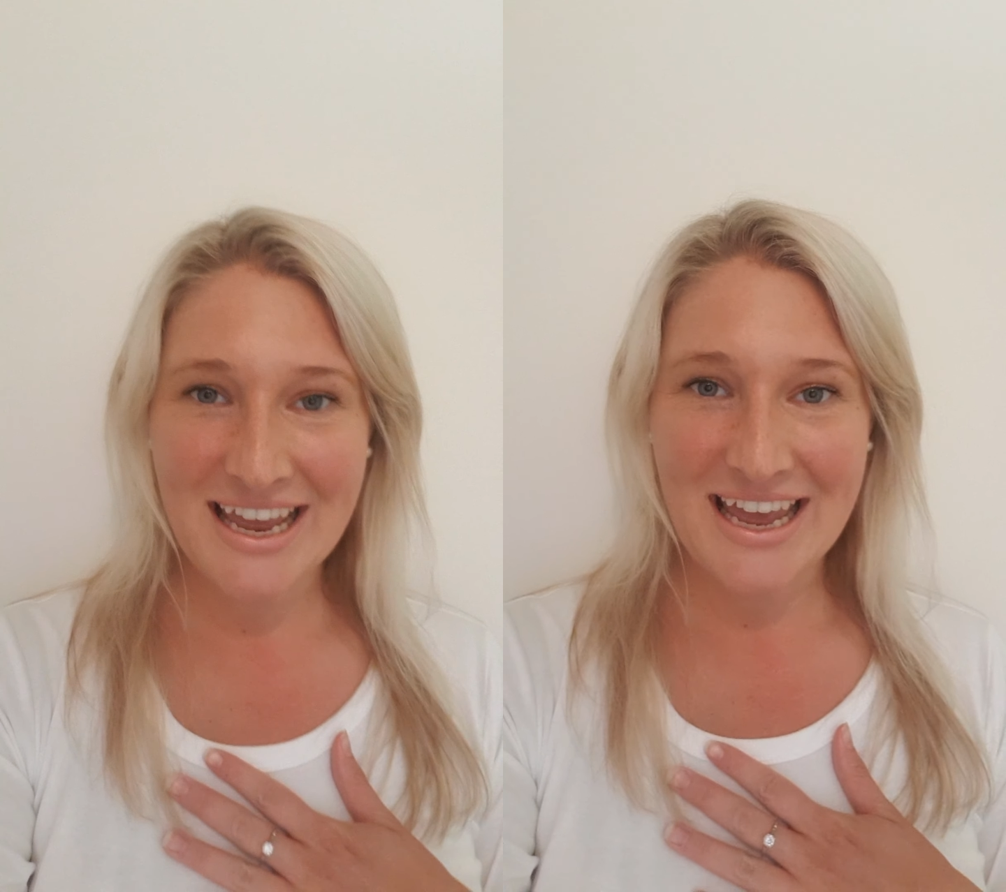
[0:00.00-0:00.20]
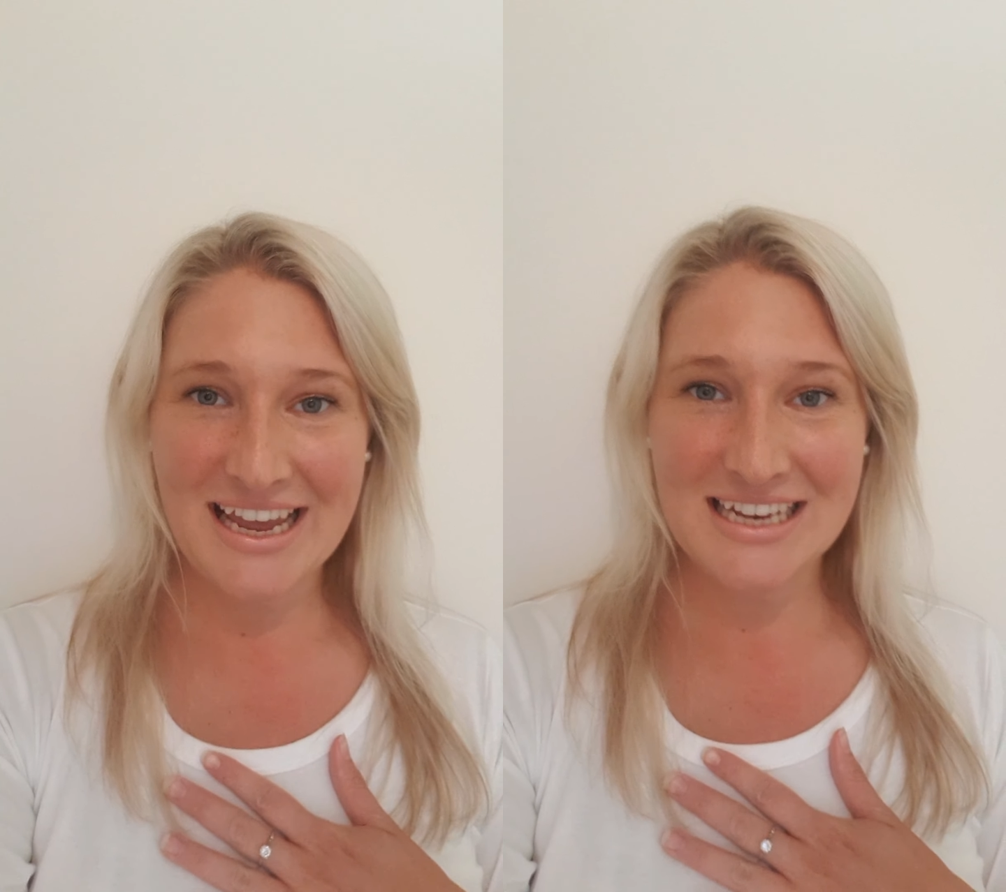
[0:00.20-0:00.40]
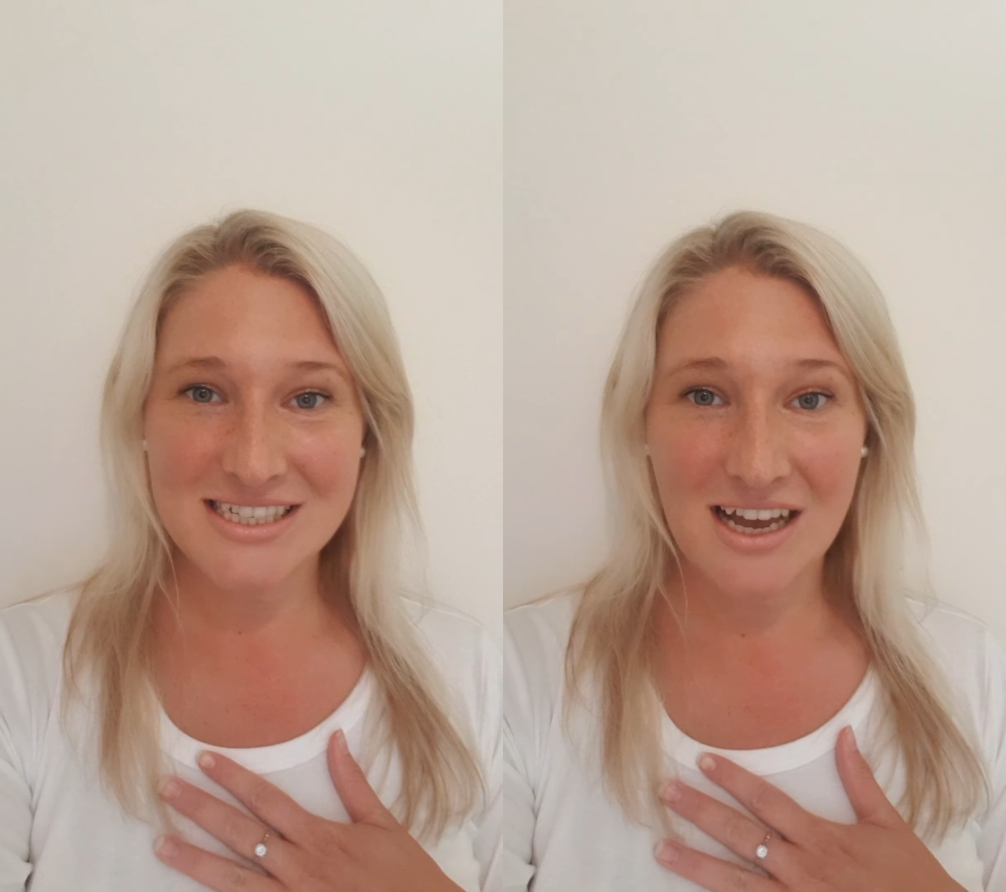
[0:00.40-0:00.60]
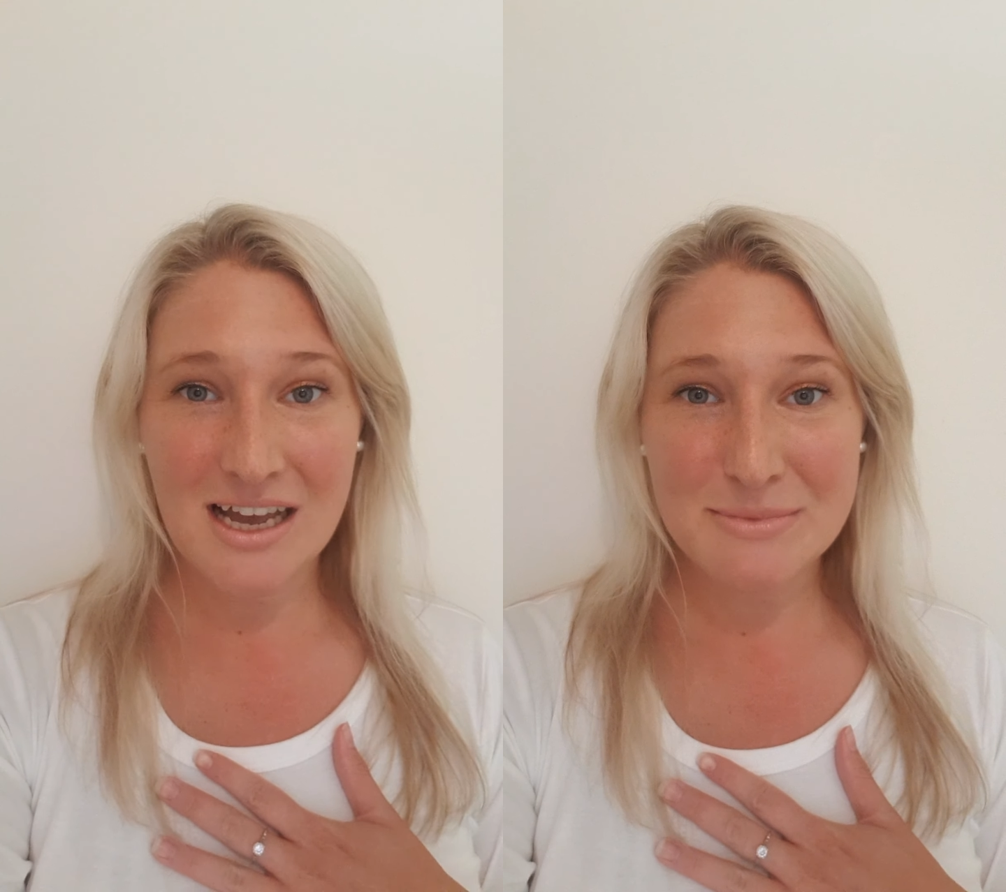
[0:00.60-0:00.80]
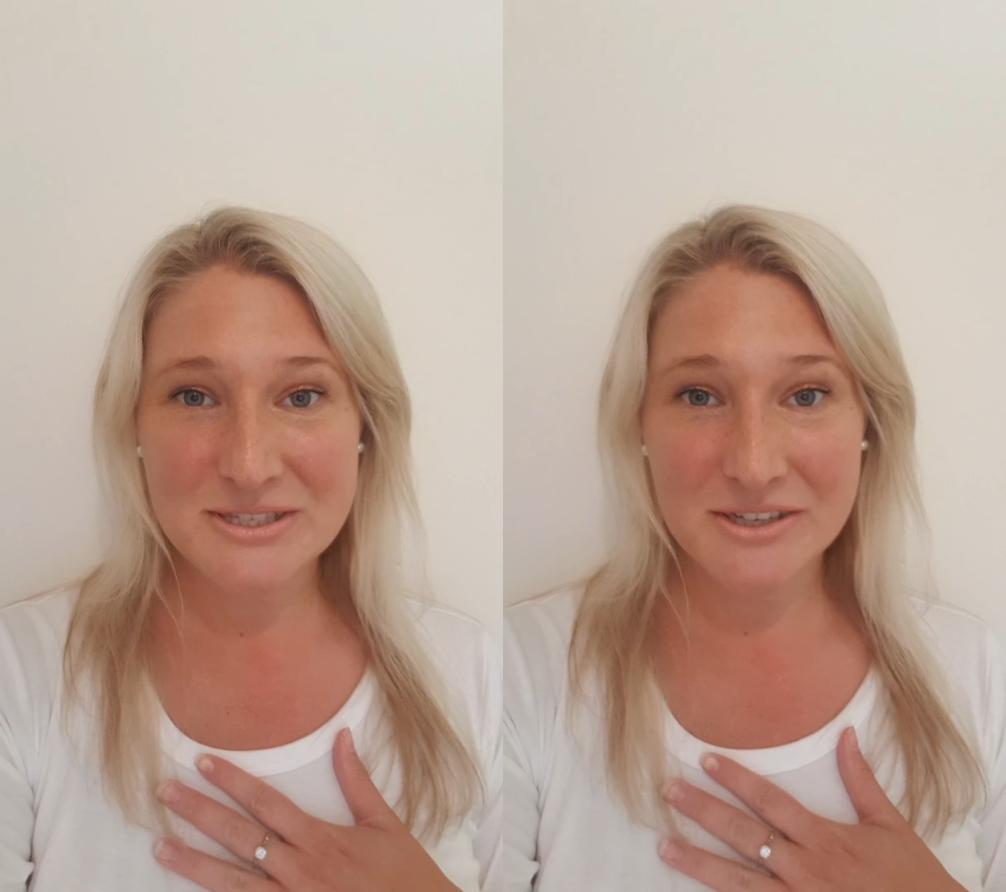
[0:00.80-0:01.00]
and
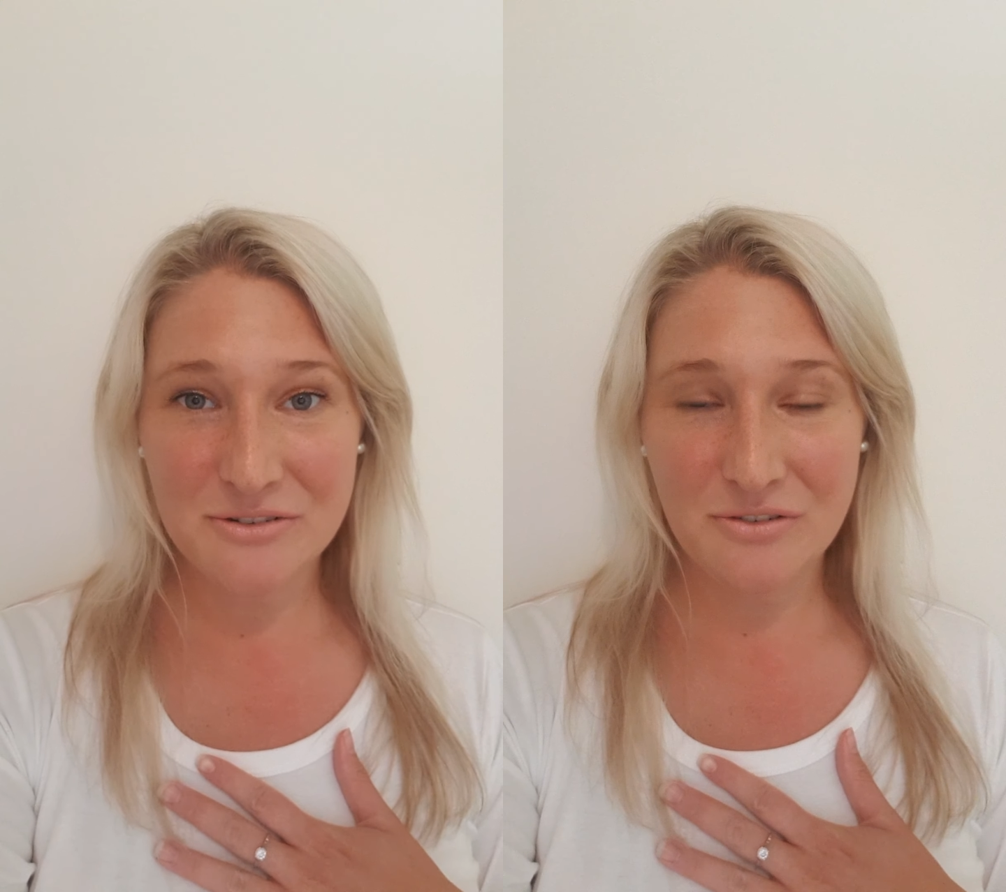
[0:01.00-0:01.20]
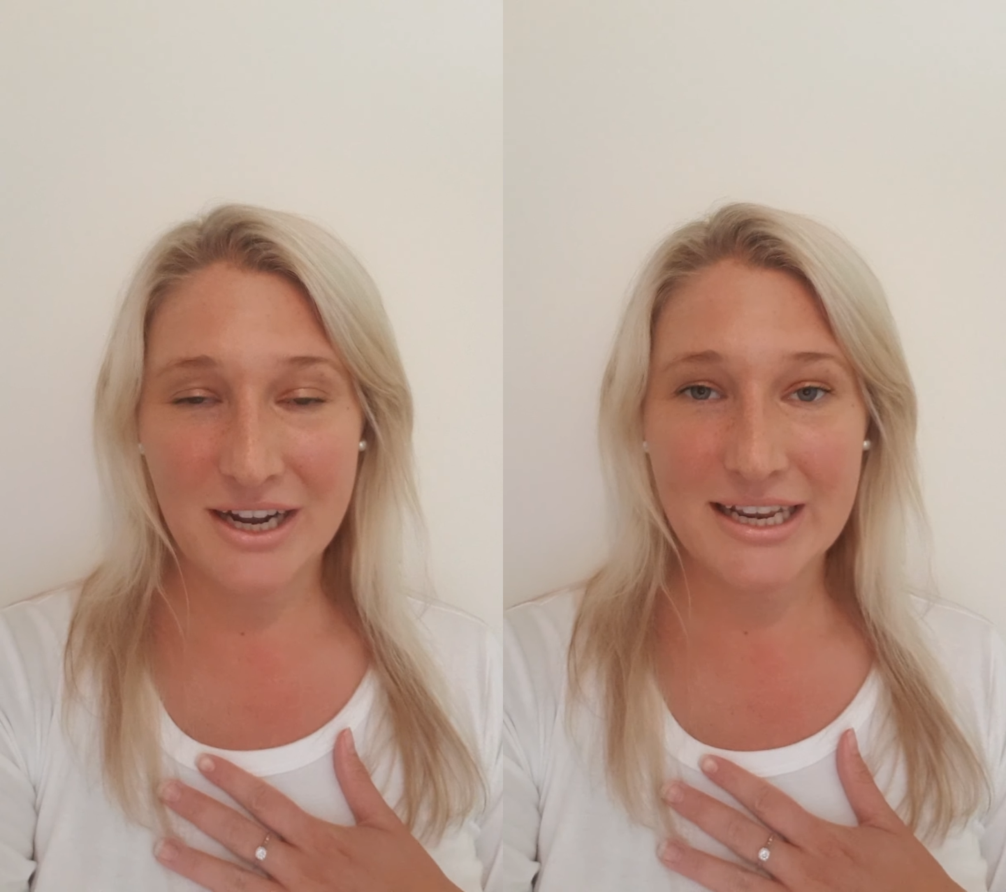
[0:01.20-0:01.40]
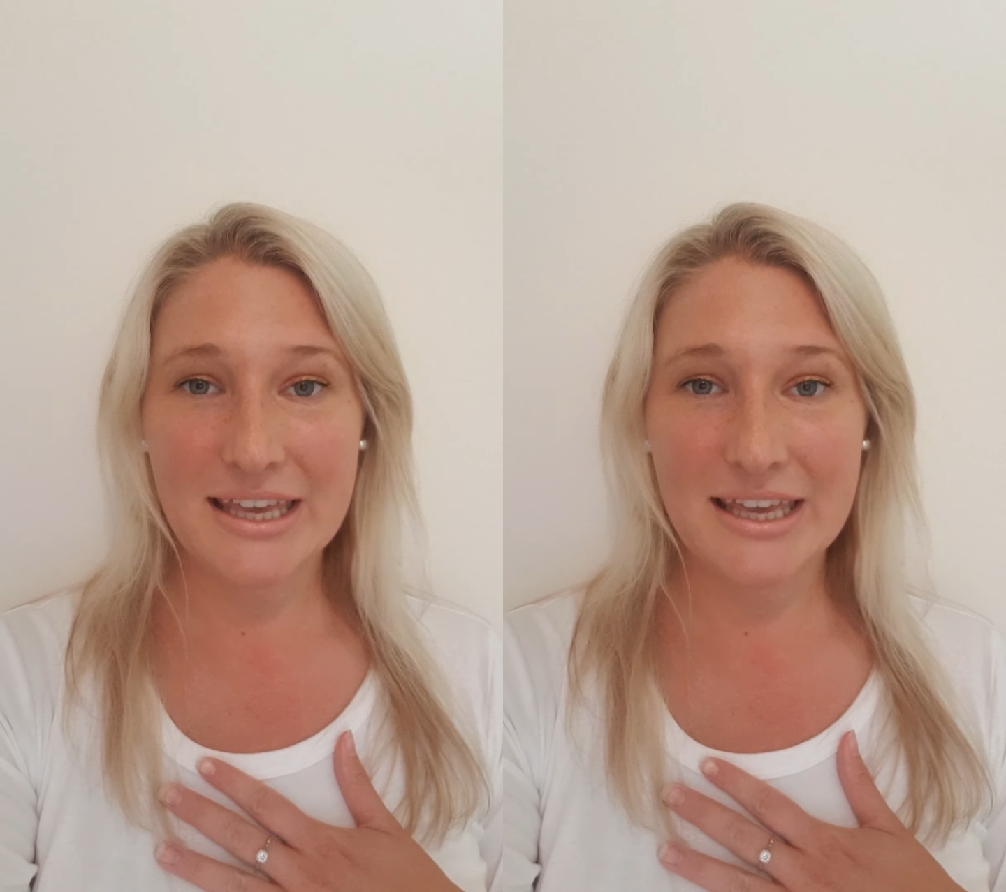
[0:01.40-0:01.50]
I'm a certified